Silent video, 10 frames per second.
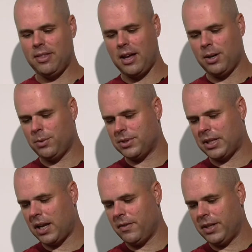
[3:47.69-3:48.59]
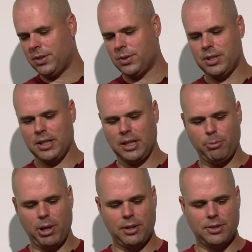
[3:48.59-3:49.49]
thought it was kind of an interesting
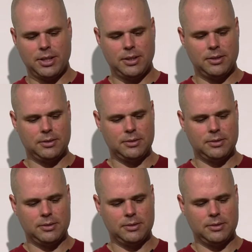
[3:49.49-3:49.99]
comparison.